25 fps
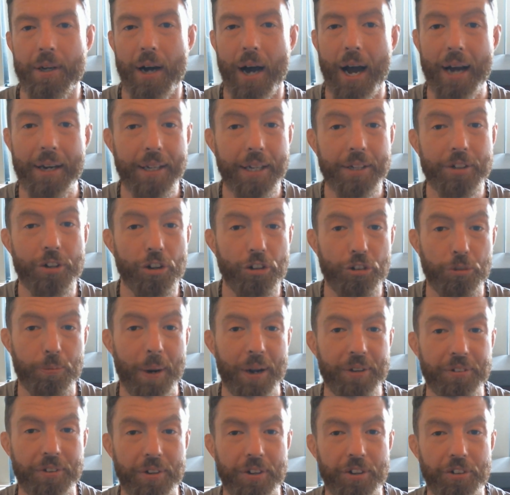I'd like to
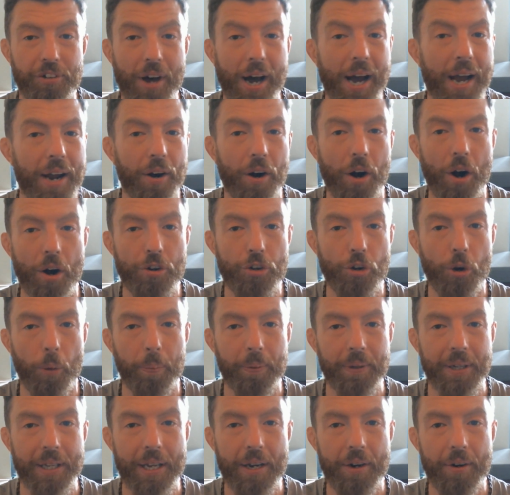express a desire. Are you
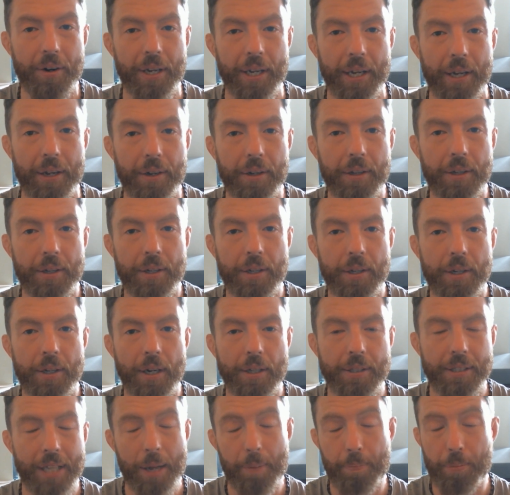open to hearing it?
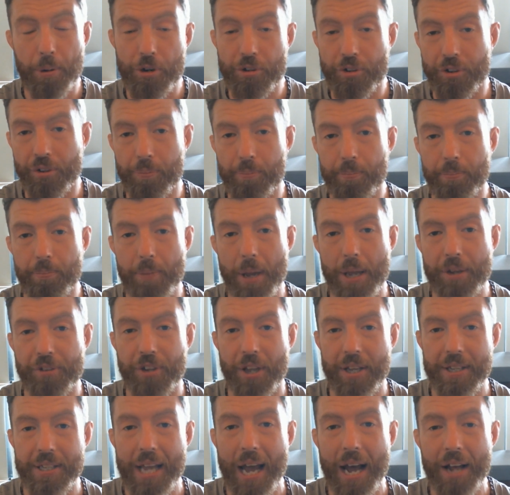And that person may
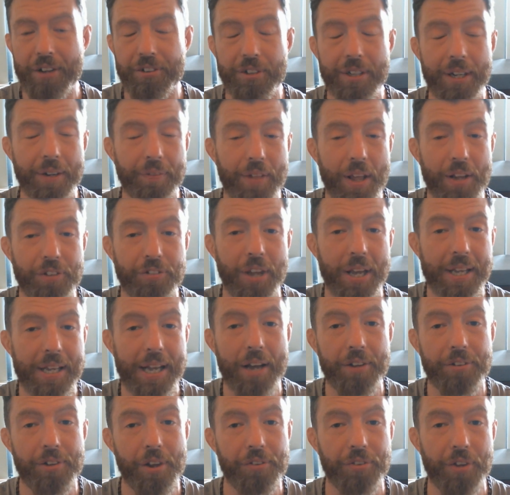say yes. And if they say
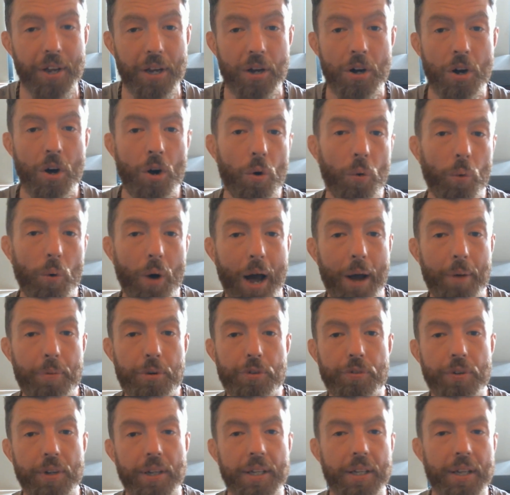yes, I say, well, I
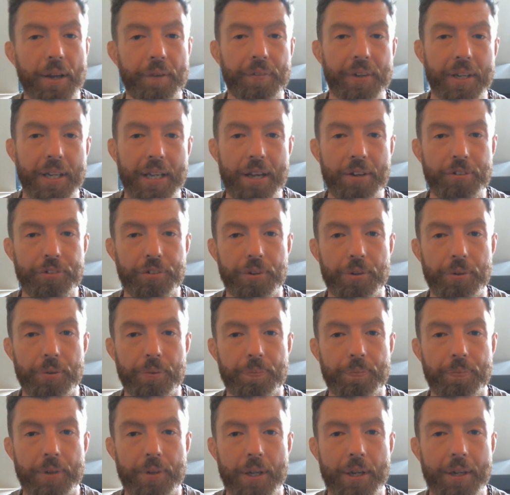would really love to kiss you.
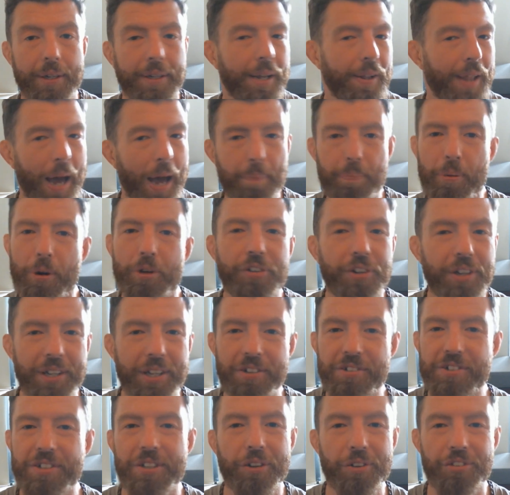Now that person
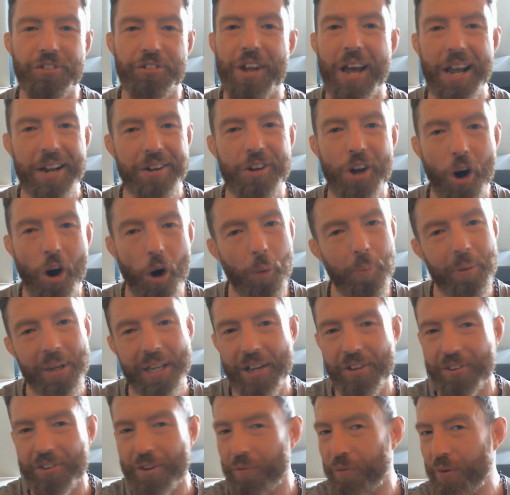can still say no,
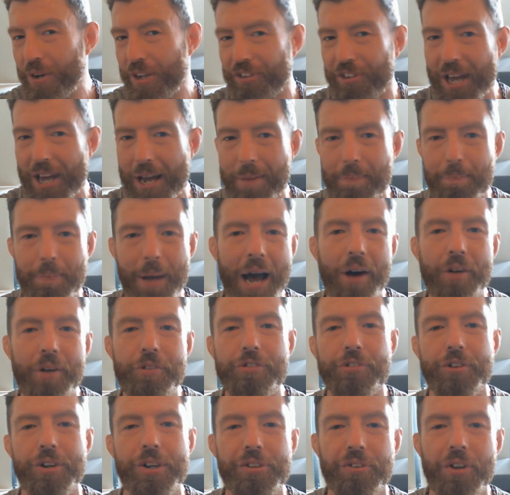because if we set
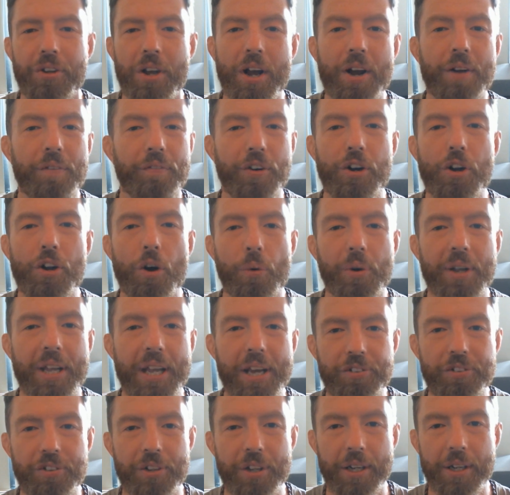boundaries for no
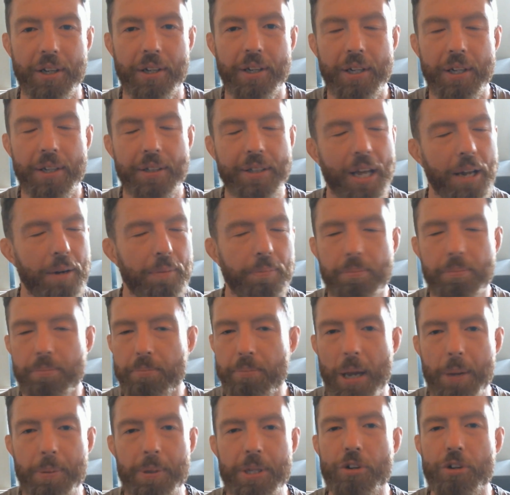kissing, then
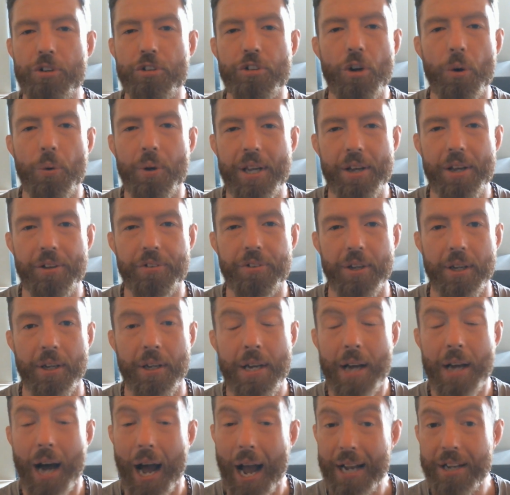maybe there's no kissing.
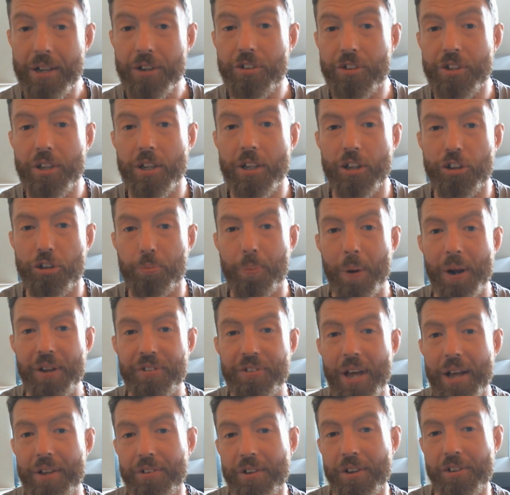I can still express
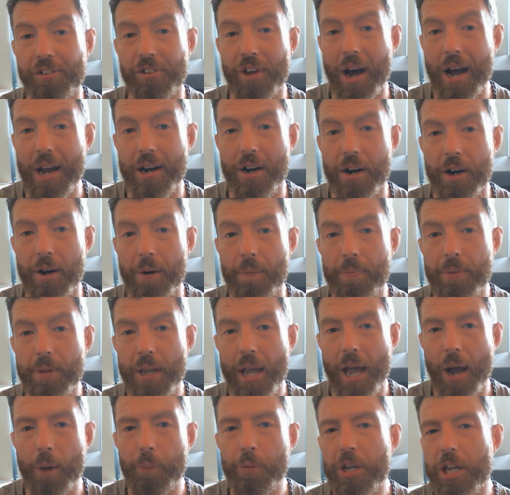that desire,
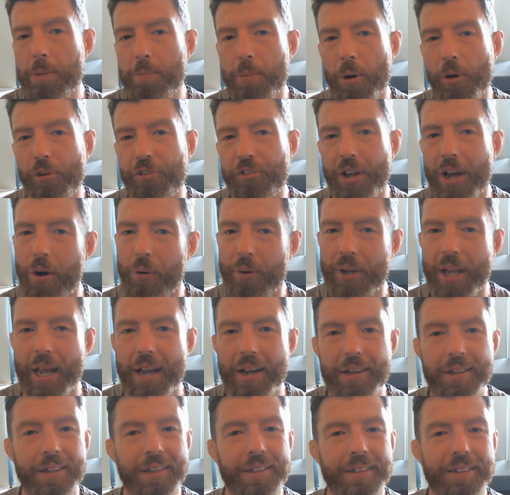and we can both say,
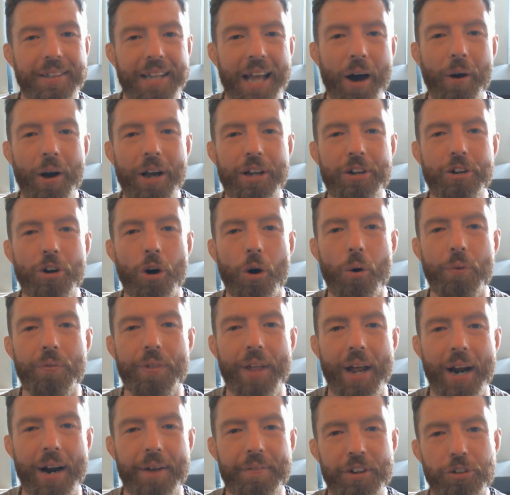okay, now I know
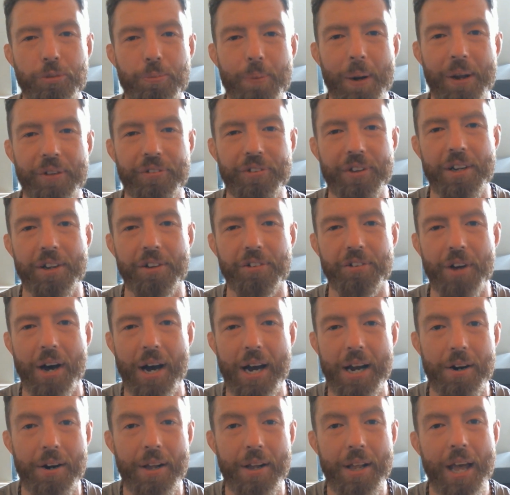that I've expressed the
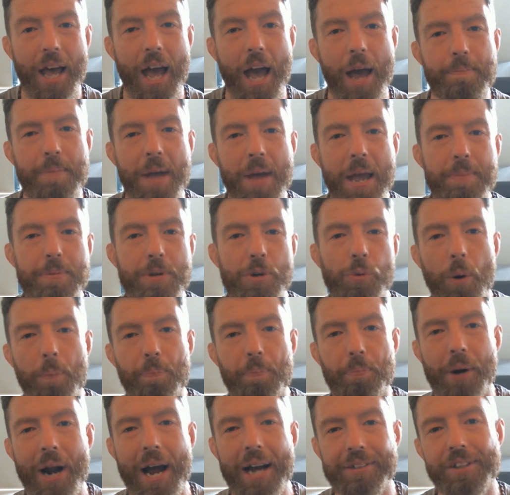desire, and maybe we'll
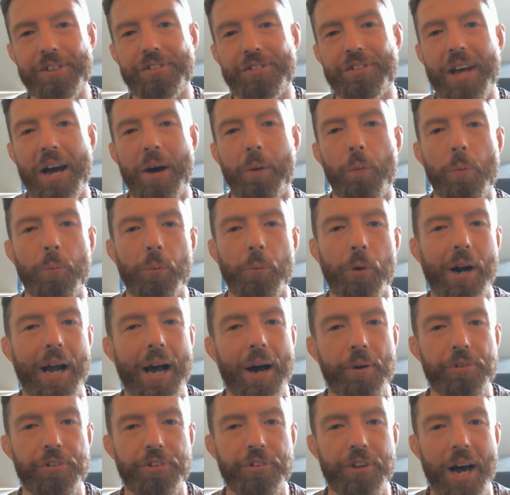practice that when we're
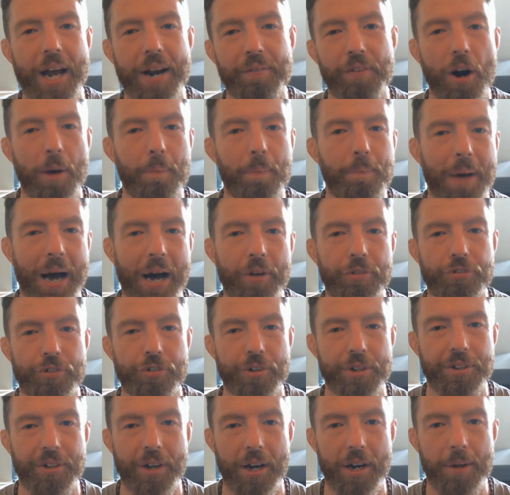outside of our
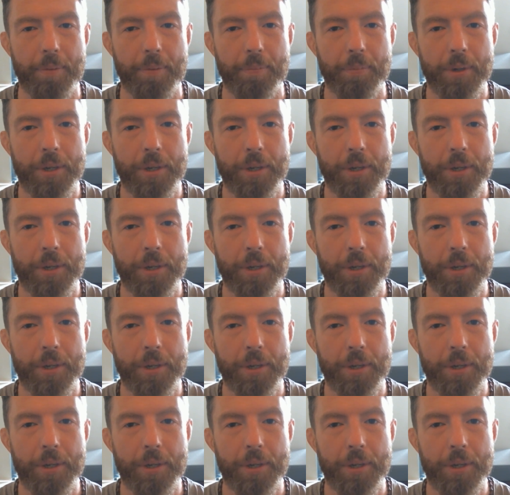boundary time.